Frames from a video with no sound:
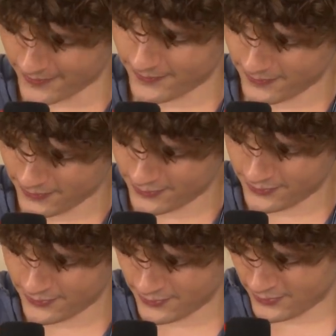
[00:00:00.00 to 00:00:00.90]

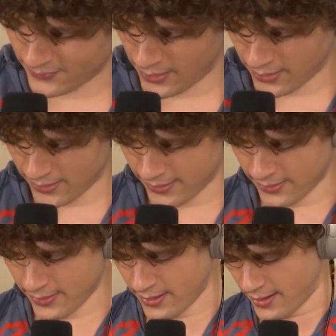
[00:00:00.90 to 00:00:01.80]

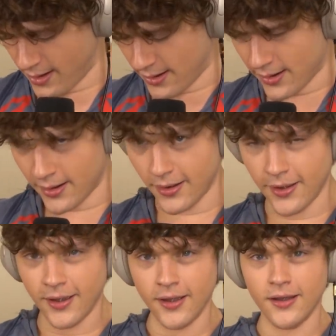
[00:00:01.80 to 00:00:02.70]

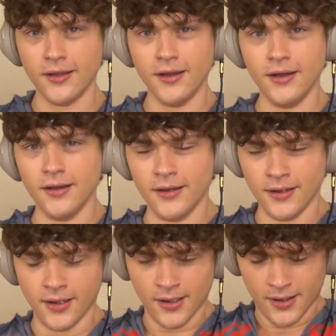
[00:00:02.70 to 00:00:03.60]

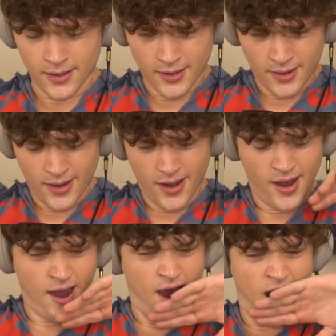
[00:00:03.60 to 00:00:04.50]

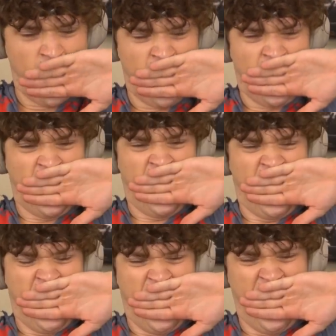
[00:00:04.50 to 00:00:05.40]

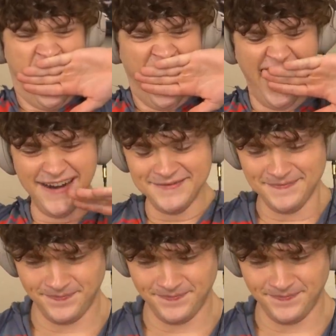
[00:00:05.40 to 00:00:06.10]
(silent)